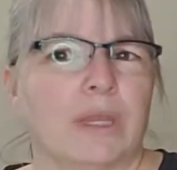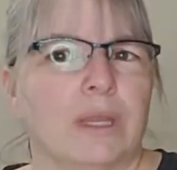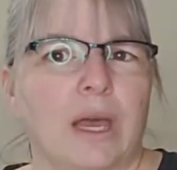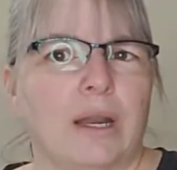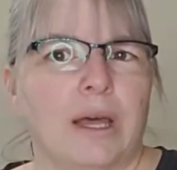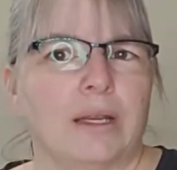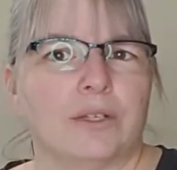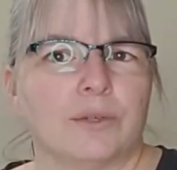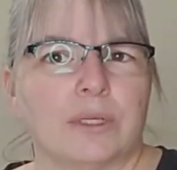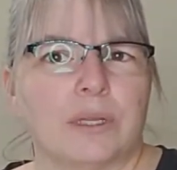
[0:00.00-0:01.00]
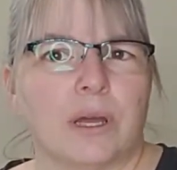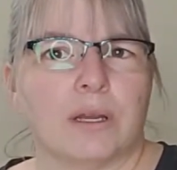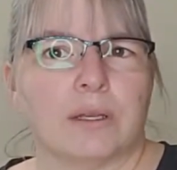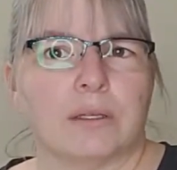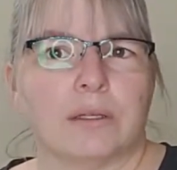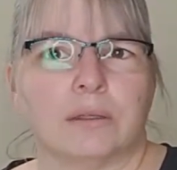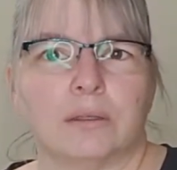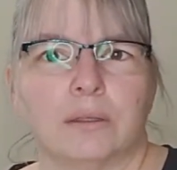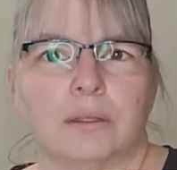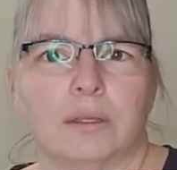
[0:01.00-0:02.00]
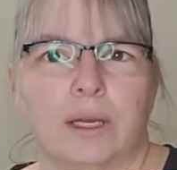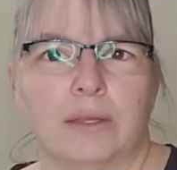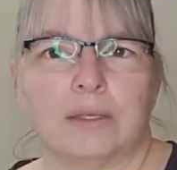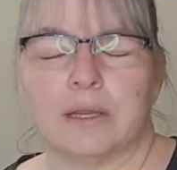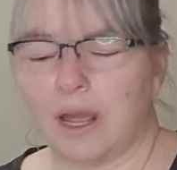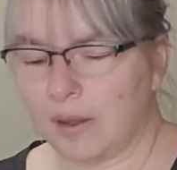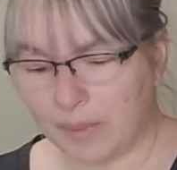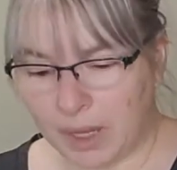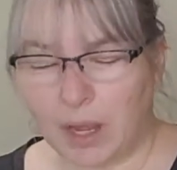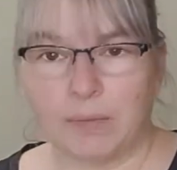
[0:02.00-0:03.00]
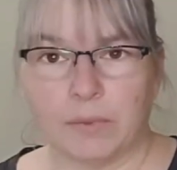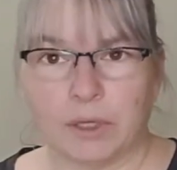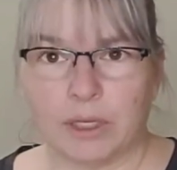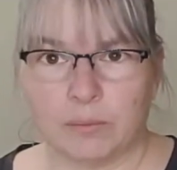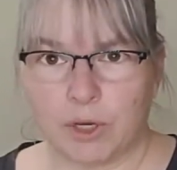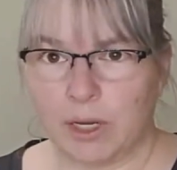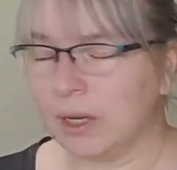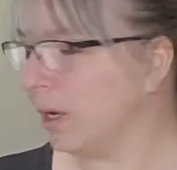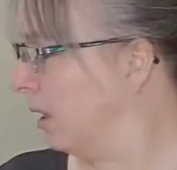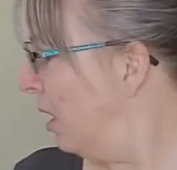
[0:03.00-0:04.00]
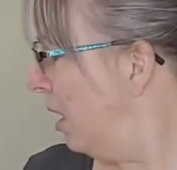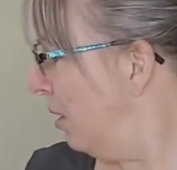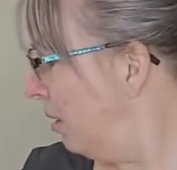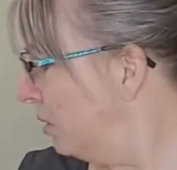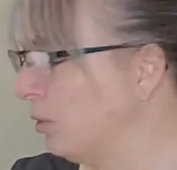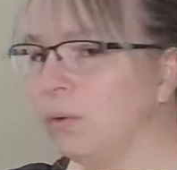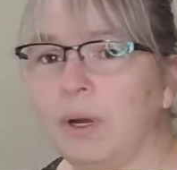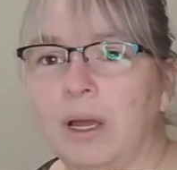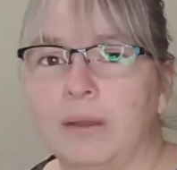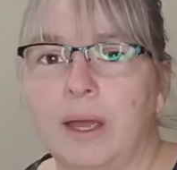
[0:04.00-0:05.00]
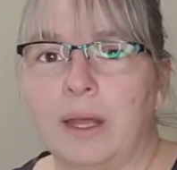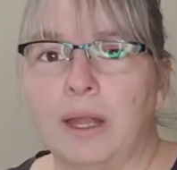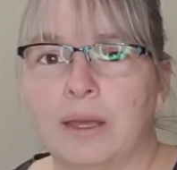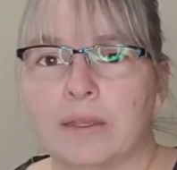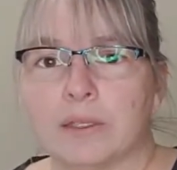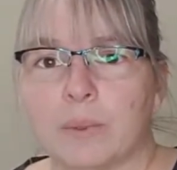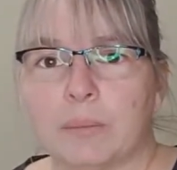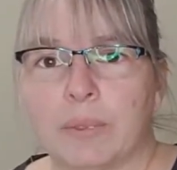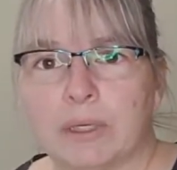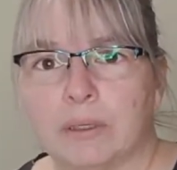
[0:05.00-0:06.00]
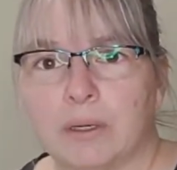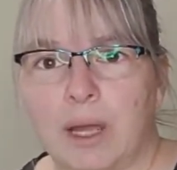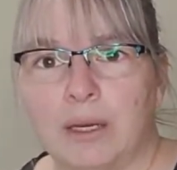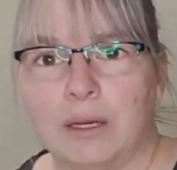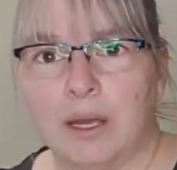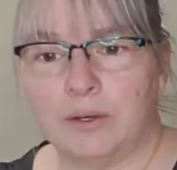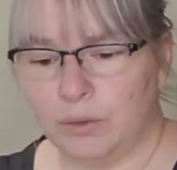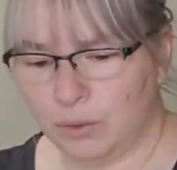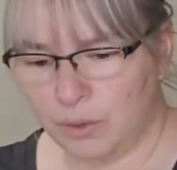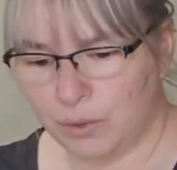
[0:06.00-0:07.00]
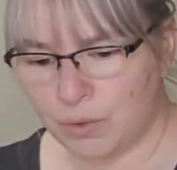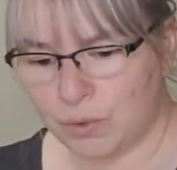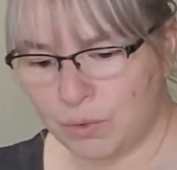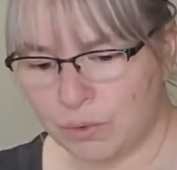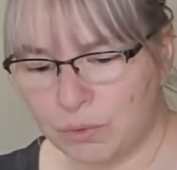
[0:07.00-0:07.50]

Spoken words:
Not a lot of interest on it at this time. I'm going to keep trying on it. So I like this one, but I don't know.